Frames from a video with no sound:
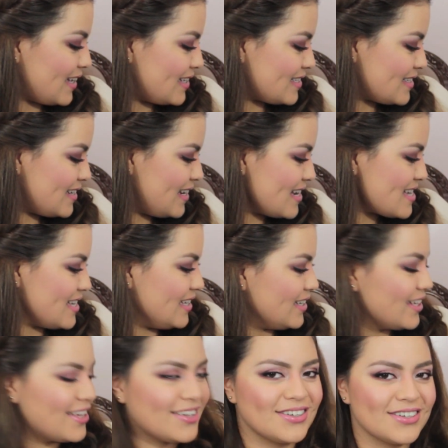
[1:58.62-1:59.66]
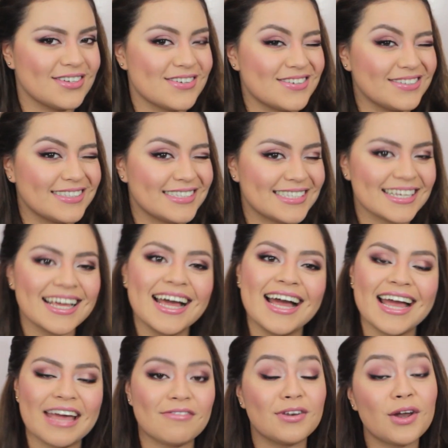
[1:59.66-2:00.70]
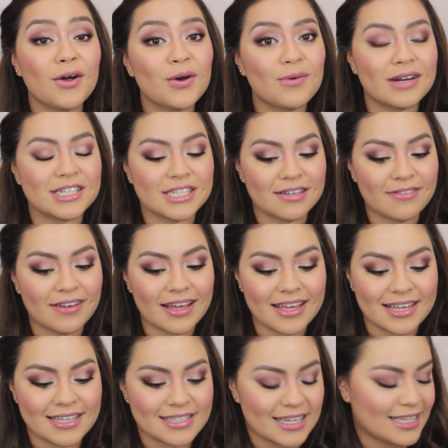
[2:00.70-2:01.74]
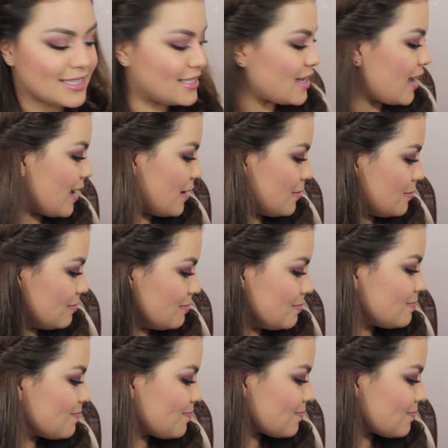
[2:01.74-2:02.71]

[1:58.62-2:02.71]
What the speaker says: Isn't it cute? If you don't know what a Chiva is, it's a